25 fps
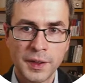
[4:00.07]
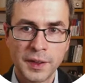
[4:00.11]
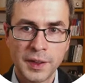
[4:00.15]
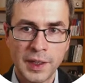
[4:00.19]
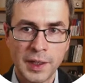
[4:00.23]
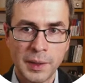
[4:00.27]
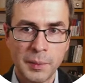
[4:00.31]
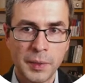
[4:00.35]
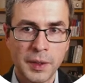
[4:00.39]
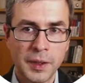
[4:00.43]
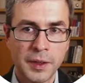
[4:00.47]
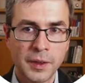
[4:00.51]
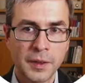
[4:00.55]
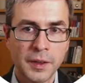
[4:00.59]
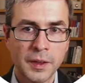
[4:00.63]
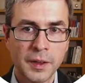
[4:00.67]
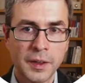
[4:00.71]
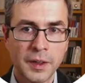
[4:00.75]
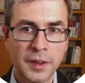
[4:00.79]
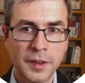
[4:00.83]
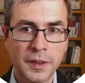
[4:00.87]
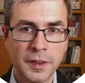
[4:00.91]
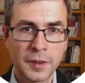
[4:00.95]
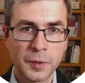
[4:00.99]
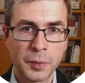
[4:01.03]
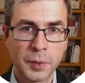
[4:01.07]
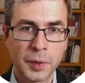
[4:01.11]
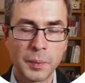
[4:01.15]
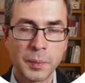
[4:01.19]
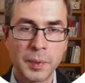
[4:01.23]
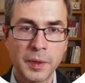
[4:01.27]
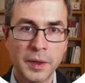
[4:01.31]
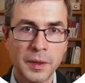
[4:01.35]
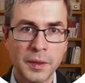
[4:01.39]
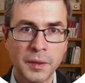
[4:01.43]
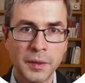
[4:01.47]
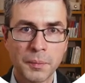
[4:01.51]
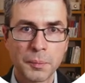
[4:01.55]
a name here, and this will
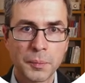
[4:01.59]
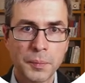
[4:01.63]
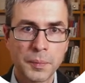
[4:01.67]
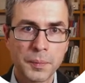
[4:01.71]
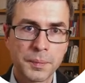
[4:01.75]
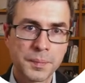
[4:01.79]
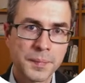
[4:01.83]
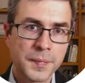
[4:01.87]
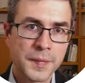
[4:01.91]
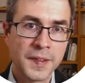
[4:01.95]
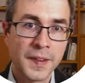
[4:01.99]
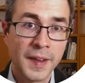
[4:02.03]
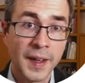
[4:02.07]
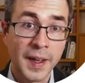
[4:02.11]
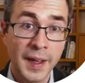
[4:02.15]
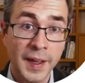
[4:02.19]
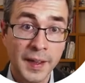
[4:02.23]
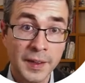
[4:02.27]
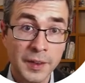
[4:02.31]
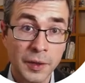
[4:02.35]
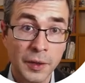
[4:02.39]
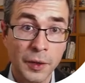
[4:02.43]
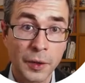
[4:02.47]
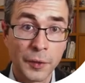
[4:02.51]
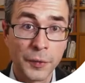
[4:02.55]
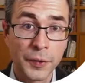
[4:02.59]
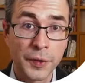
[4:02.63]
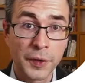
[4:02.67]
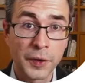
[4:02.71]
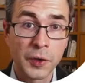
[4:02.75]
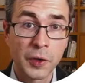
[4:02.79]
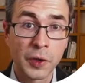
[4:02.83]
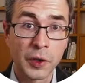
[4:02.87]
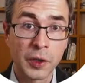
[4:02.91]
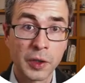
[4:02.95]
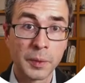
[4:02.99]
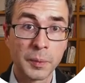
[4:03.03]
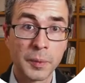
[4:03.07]
be the header of the
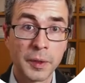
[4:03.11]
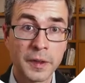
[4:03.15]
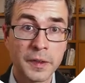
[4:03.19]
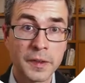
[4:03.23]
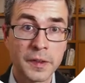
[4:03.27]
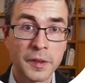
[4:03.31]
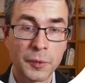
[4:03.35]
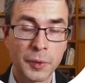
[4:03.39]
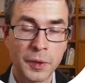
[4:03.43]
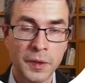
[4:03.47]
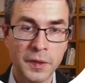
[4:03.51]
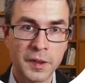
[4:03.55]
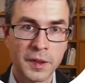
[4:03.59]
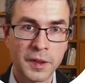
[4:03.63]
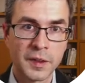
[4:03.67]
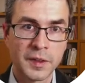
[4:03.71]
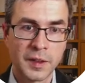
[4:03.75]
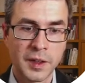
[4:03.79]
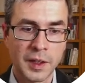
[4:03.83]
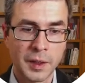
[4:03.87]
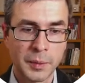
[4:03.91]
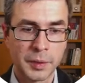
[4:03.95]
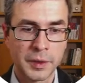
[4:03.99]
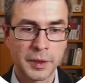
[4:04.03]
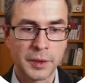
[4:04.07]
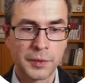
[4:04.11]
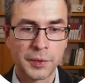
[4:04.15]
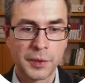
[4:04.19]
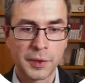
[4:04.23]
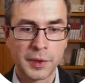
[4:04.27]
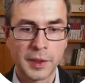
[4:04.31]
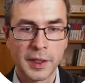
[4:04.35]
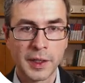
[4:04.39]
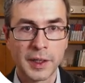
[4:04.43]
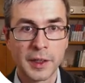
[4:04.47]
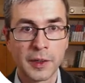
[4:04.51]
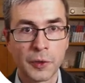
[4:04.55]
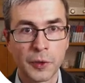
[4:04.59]
column in the result table, if you
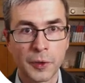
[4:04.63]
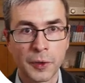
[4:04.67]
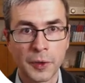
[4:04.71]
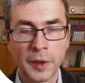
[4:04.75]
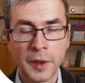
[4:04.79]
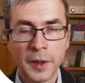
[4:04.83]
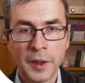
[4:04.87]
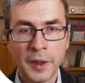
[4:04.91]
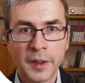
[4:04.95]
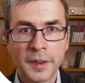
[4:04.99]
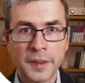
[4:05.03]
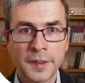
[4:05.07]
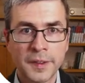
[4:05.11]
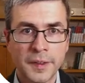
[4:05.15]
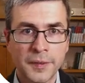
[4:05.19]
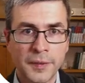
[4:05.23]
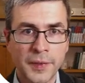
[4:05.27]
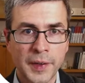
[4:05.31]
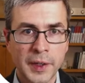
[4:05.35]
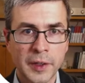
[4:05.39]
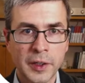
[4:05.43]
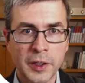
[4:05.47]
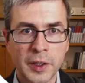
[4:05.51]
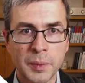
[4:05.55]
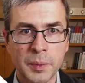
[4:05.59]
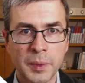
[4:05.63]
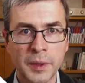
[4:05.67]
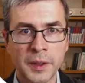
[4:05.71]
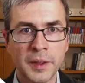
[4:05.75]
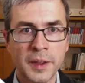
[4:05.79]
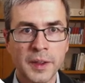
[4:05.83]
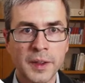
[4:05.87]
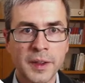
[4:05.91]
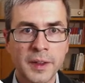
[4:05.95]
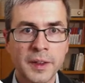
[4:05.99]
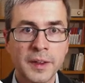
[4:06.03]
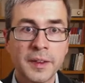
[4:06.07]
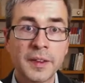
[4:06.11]
like, or the variable
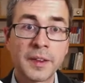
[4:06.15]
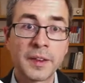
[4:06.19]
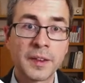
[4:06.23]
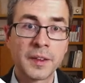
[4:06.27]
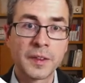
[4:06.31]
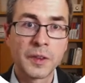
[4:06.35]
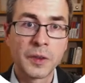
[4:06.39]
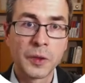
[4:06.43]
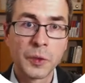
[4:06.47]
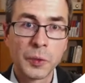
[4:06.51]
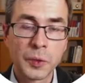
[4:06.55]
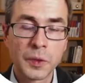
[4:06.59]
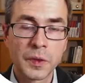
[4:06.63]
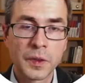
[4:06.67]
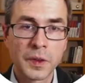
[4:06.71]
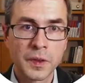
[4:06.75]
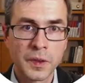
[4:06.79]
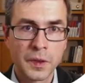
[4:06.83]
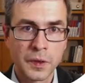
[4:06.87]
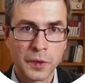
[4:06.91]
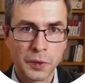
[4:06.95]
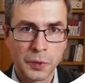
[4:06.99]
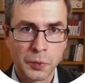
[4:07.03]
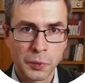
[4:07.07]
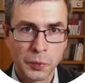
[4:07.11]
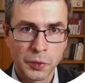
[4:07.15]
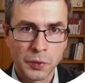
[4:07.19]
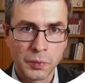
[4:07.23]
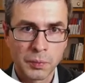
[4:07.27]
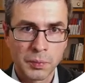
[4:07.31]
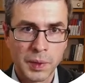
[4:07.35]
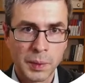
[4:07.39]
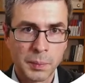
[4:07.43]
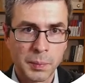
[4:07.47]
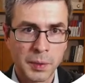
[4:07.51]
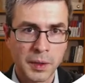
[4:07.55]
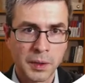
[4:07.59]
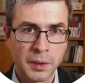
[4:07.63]
that is used in the solution
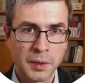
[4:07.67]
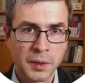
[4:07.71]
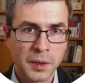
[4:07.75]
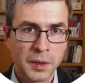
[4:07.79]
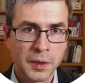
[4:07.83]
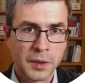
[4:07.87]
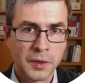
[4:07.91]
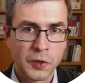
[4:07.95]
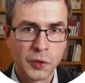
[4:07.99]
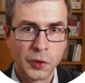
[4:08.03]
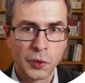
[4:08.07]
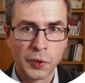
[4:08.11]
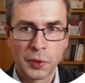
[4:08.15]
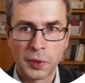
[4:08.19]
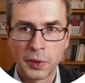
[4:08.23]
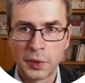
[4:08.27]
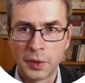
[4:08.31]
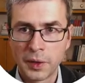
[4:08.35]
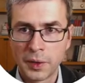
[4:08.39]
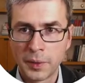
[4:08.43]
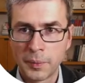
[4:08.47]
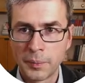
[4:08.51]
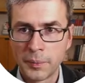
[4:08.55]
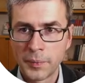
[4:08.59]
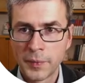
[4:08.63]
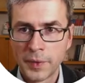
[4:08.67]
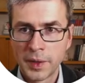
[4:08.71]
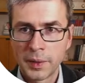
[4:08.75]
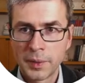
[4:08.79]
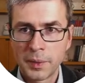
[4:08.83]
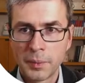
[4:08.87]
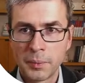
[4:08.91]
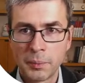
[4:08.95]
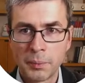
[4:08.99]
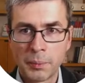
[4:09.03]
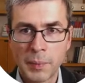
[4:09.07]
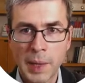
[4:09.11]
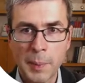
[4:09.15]
mapping to
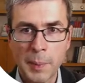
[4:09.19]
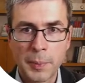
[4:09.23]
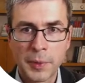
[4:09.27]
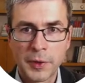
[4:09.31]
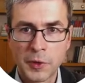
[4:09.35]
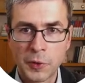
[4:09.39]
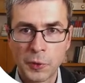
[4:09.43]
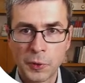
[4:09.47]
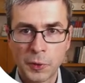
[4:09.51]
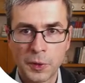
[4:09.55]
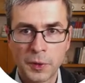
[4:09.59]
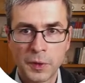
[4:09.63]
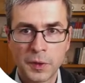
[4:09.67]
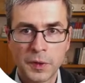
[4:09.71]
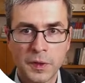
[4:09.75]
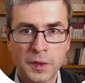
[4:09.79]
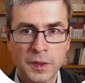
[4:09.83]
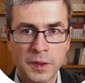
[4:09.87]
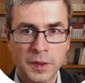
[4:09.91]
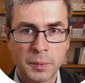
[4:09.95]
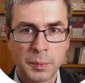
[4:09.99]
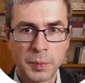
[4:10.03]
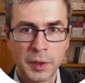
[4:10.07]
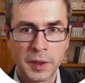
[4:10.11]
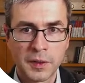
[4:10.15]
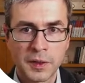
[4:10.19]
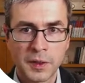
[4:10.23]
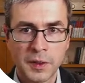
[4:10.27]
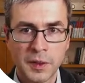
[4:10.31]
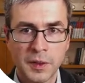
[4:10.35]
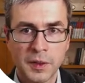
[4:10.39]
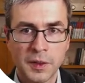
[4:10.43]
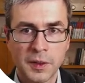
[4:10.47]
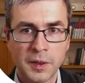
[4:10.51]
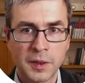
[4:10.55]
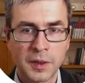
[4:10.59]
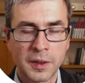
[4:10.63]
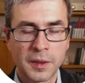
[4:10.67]
map to this
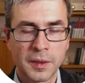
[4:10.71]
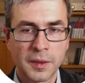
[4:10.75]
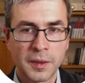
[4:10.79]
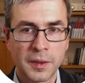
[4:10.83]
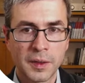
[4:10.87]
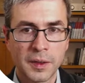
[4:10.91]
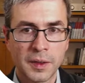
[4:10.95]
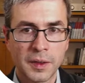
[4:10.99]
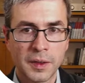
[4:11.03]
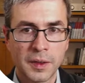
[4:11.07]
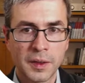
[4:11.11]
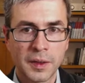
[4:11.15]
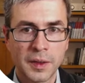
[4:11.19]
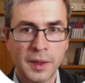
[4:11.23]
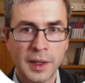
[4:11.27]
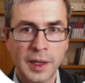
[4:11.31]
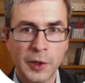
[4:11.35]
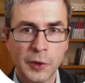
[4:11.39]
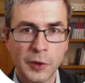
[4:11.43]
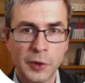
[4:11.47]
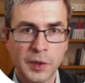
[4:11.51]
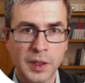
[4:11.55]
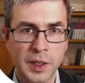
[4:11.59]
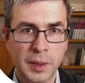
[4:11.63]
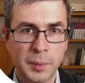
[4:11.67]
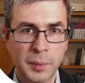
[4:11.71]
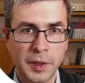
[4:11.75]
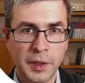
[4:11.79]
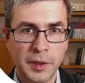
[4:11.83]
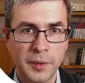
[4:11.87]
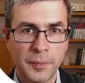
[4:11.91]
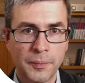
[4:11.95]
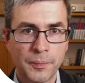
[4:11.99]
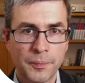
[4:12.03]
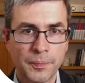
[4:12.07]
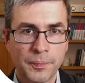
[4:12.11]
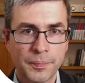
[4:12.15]
particular outcome here.